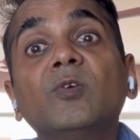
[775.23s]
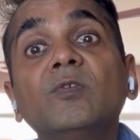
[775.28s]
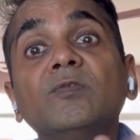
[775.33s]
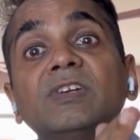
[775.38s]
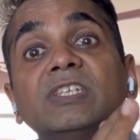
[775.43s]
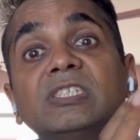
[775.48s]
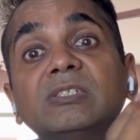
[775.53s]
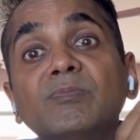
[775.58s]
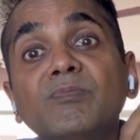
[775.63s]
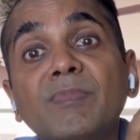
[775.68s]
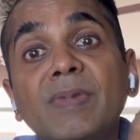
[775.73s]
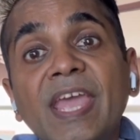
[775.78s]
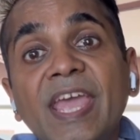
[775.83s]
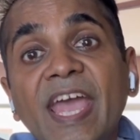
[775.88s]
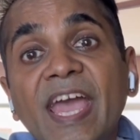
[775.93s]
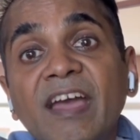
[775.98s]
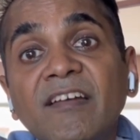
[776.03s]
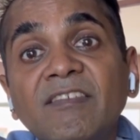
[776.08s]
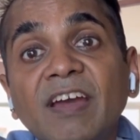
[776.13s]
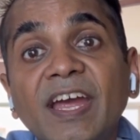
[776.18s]
which may
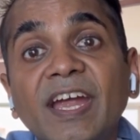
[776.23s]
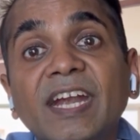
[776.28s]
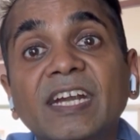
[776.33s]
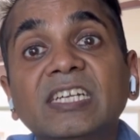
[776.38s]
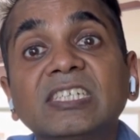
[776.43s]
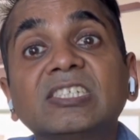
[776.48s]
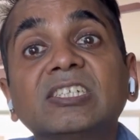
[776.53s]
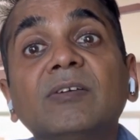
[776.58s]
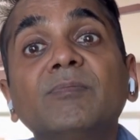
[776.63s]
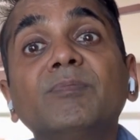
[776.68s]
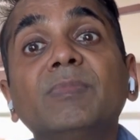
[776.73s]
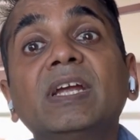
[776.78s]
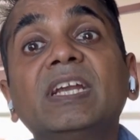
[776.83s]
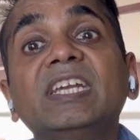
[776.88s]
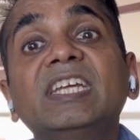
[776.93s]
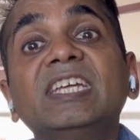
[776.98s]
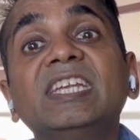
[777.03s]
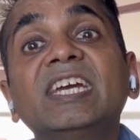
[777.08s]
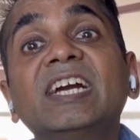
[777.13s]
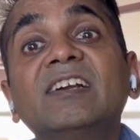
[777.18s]
have had some
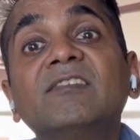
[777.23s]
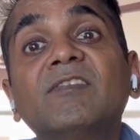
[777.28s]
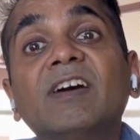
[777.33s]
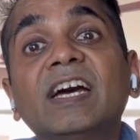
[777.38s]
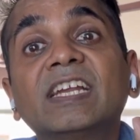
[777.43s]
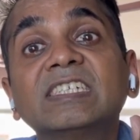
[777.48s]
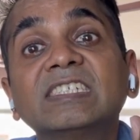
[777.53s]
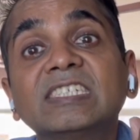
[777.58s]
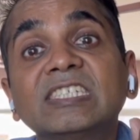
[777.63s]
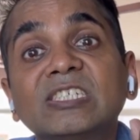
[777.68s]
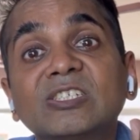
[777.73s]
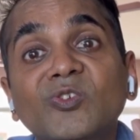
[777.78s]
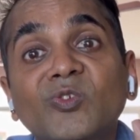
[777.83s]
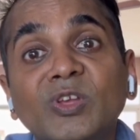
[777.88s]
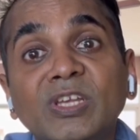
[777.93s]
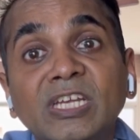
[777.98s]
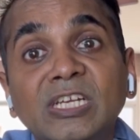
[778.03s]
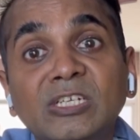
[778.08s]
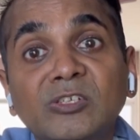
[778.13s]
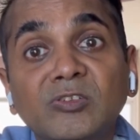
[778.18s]
bacteria and viruses
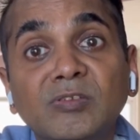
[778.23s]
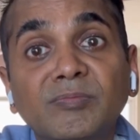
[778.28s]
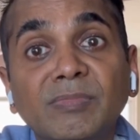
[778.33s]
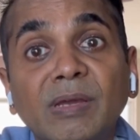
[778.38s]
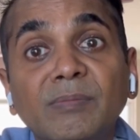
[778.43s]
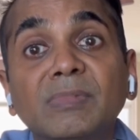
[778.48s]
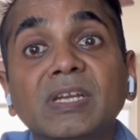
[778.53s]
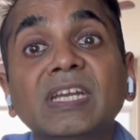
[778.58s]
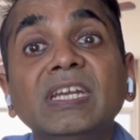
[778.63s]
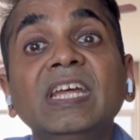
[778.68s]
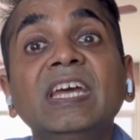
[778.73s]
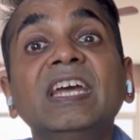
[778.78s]
growing into the membrane,